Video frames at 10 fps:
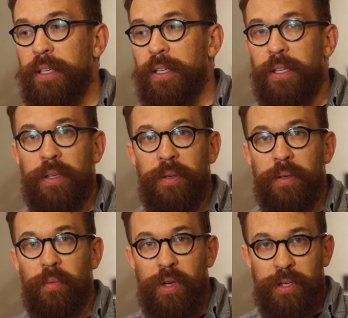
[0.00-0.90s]

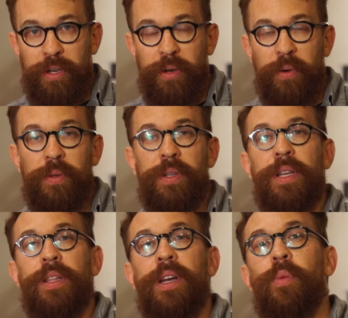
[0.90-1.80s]
in one coat, and
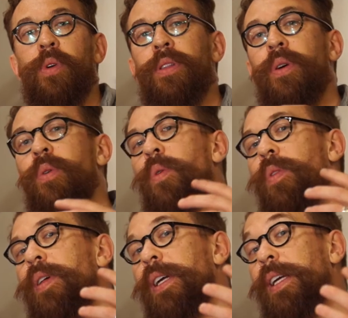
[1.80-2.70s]
then I work the whole
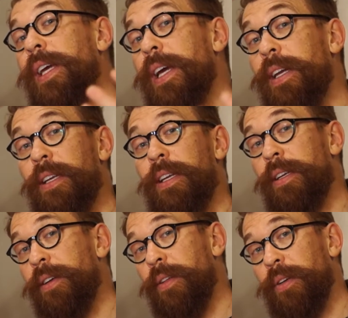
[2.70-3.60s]
thing again in
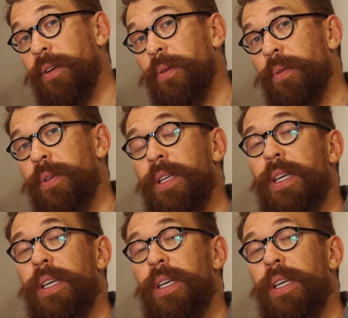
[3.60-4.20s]
another coat,